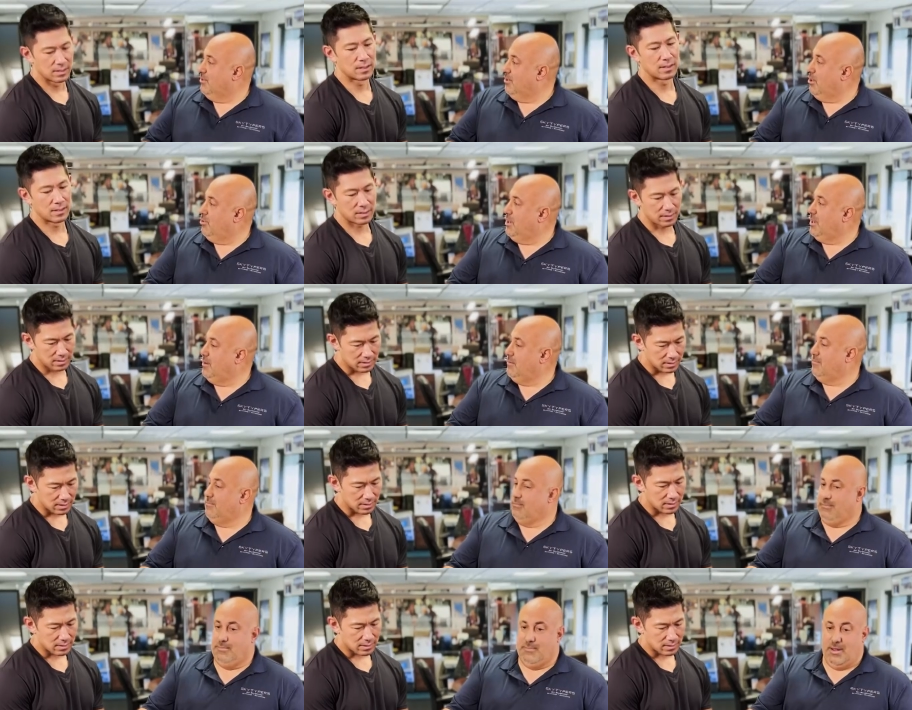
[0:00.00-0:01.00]
Speaker 1: load it,
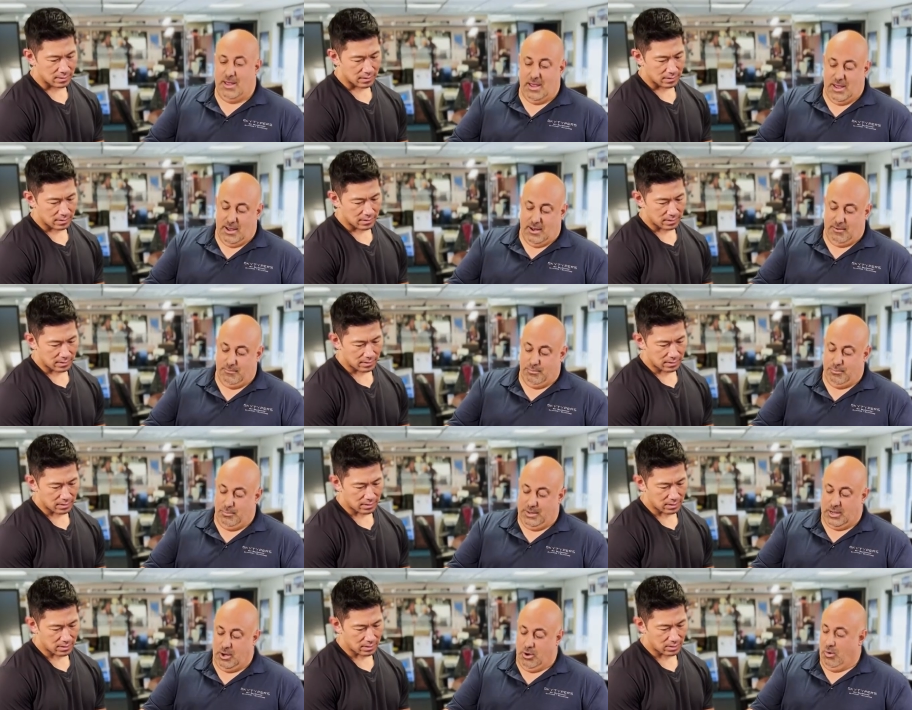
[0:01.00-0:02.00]
and we
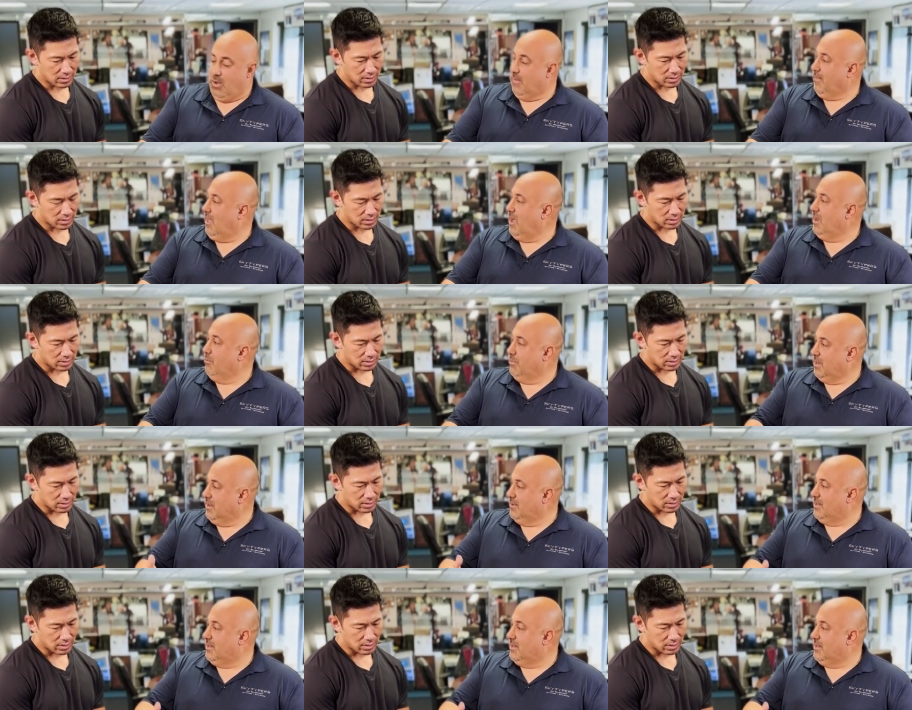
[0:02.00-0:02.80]
can go online and we can